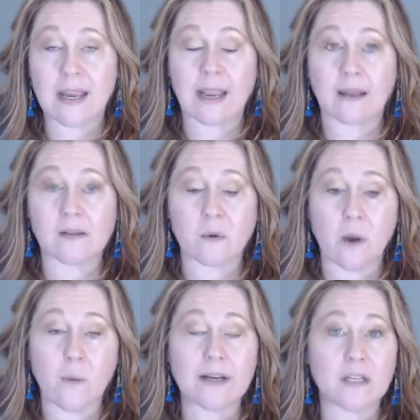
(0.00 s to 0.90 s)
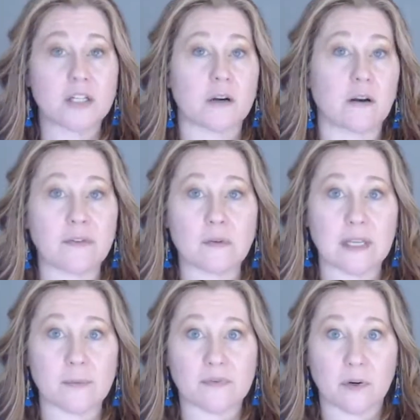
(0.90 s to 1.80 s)
And so I wanted to share a few
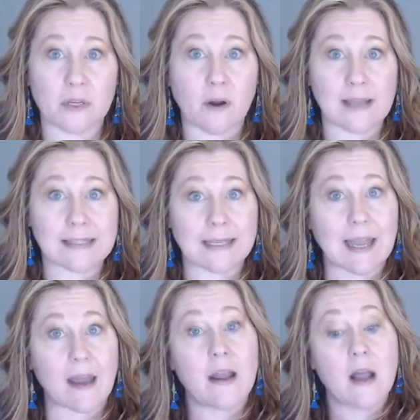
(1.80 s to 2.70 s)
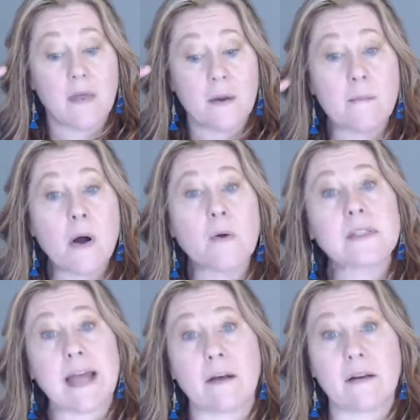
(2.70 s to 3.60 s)
tips for you guys to get the
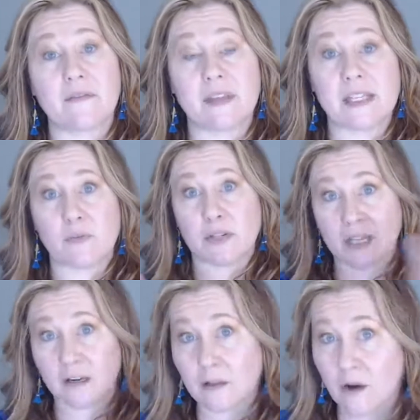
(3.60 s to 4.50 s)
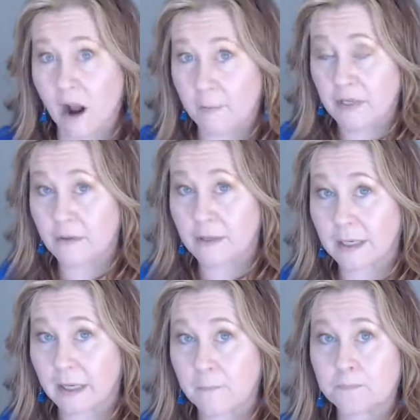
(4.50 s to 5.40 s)
most out of this particular
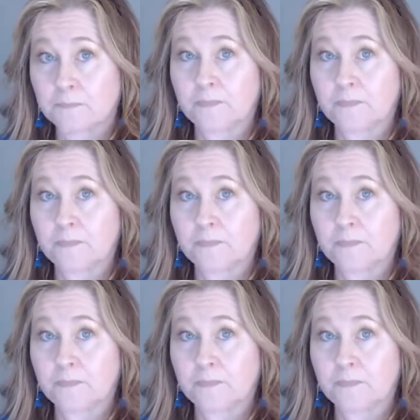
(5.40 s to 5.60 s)
opportunity